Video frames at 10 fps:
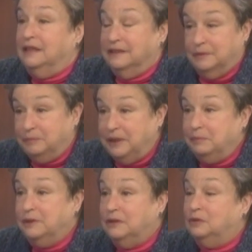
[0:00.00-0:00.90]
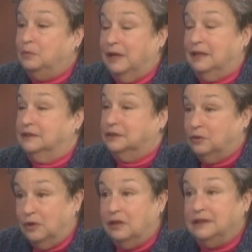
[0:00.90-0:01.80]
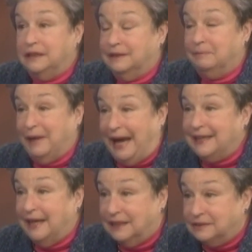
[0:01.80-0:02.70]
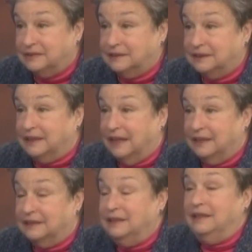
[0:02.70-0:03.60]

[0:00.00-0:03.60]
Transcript: the people who want us all in the back alleys again,